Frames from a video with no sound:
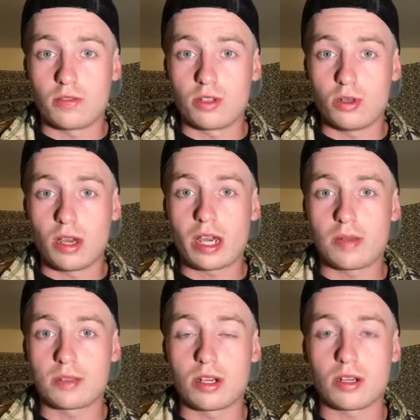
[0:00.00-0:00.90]
two
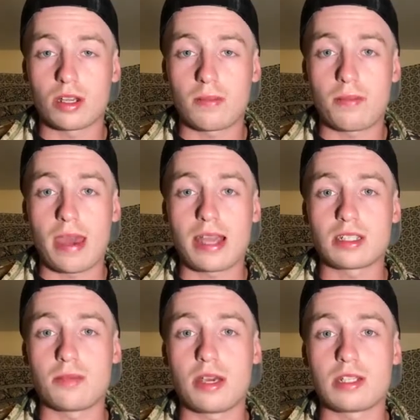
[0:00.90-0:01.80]
items that are going to
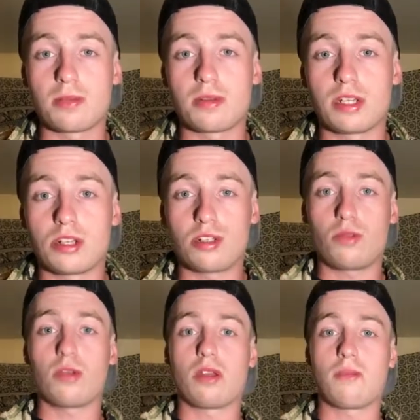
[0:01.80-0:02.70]
maximize your potential
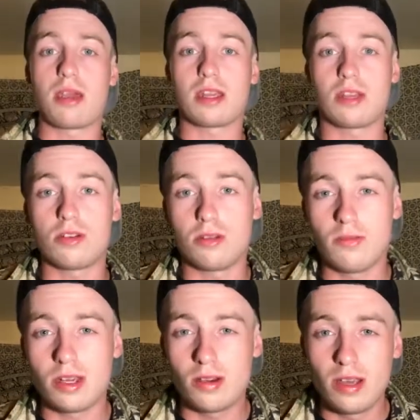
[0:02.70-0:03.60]
when making a YouTube
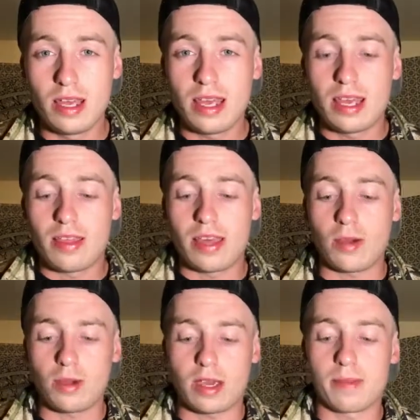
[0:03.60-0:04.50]
video. That
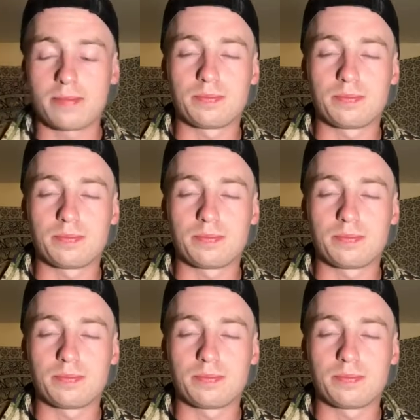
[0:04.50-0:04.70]
way